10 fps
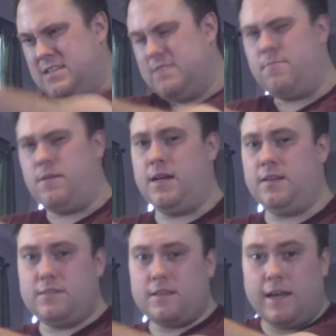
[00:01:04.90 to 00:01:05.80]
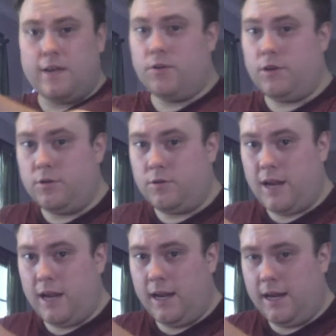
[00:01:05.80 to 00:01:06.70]
Miles, I owe you
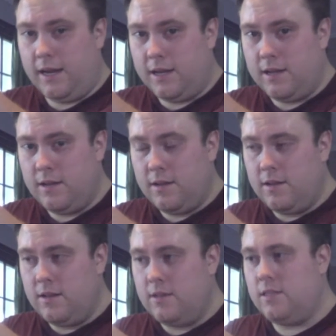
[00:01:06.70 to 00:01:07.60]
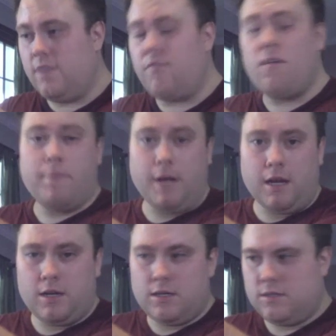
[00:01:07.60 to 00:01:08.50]
a different beer